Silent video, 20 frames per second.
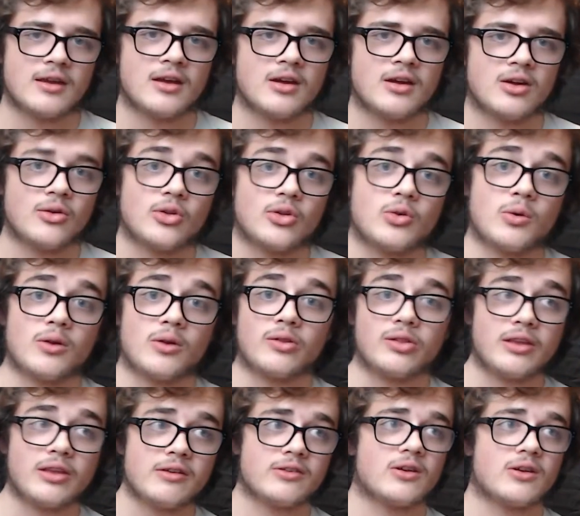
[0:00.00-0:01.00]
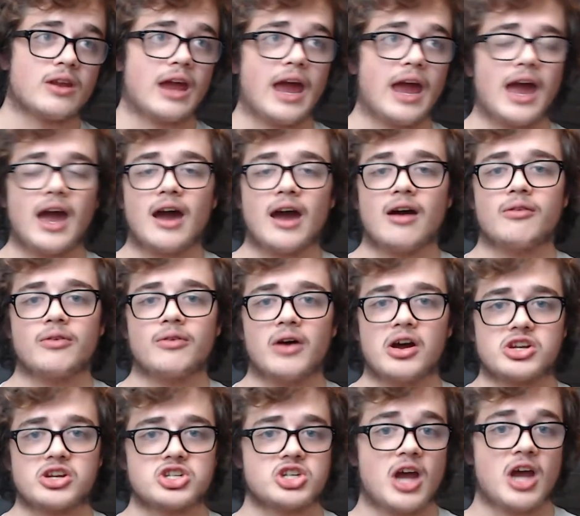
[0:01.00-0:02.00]
you're at least going to have a
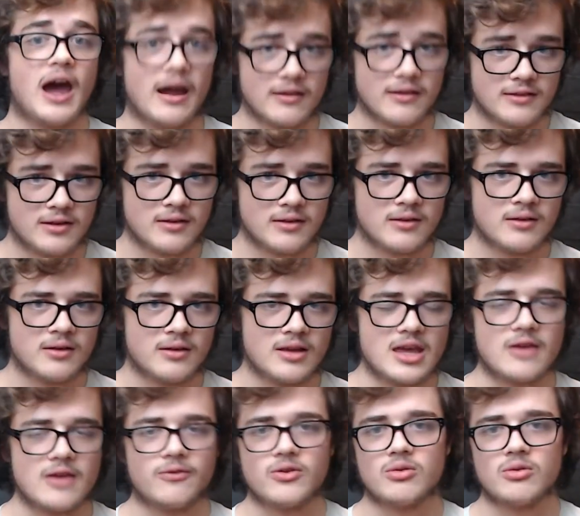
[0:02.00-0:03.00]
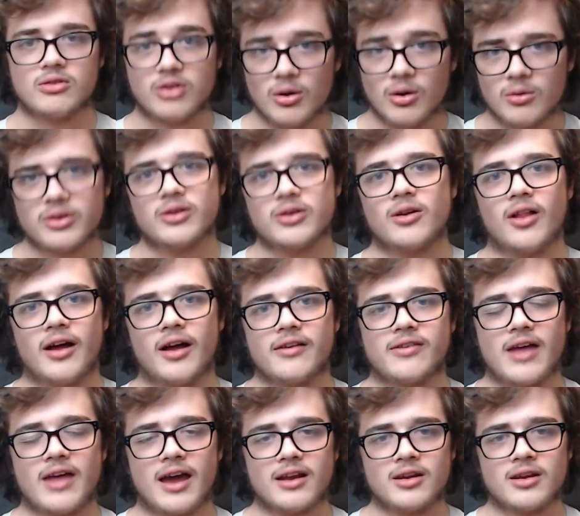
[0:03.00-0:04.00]
shot. If you don't utilize
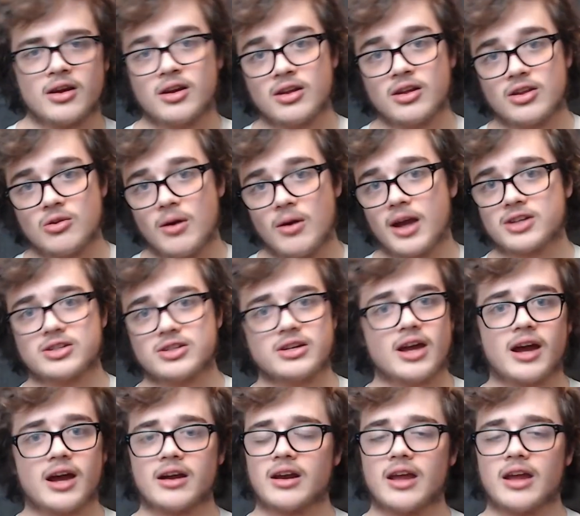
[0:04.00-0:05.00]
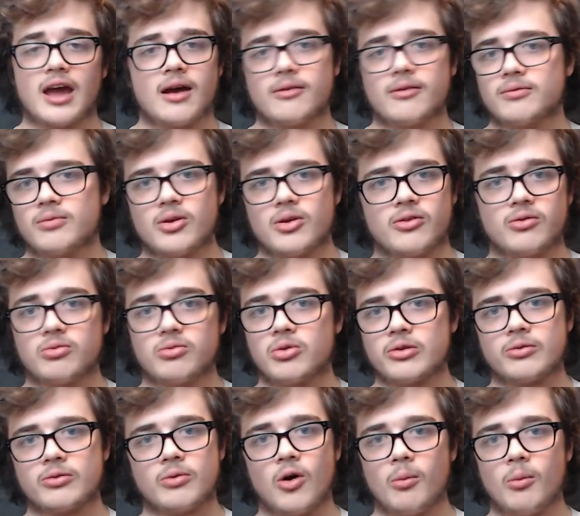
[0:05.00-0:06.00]
that, you're actually not going to have,
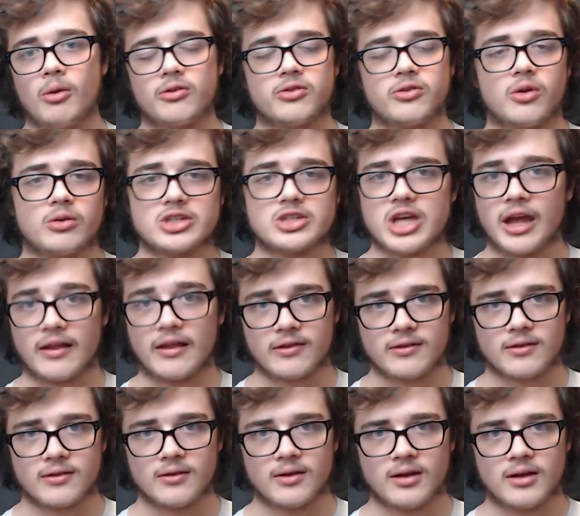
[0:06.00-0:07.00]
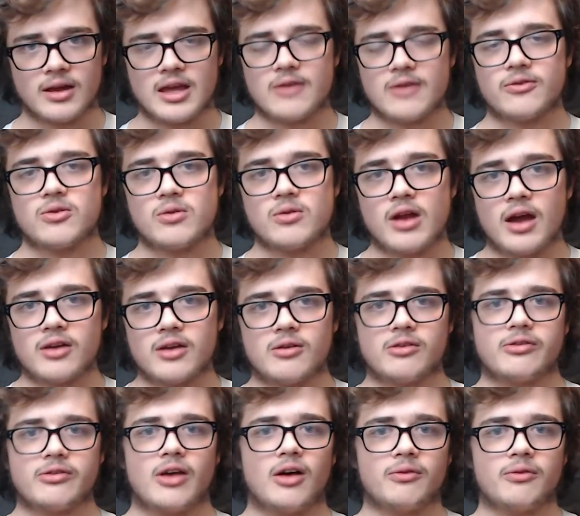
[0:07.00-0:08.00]
there's almost no chance. If you're not
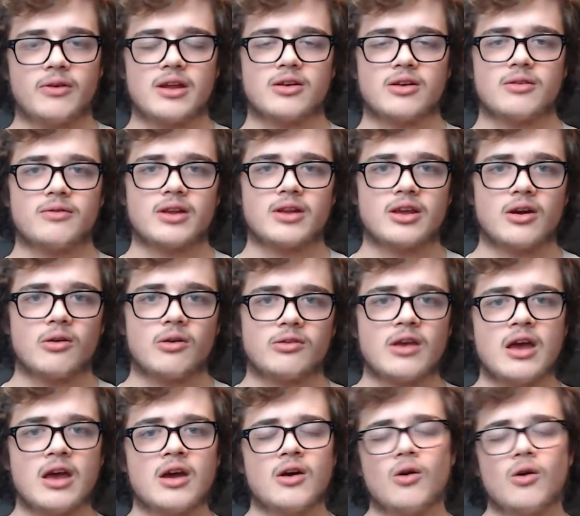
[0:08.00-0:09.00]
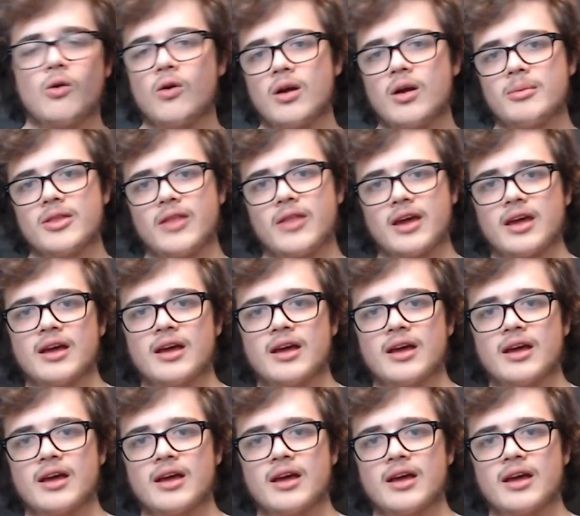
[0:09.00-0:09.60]
yourself in your videos, or I mean, like,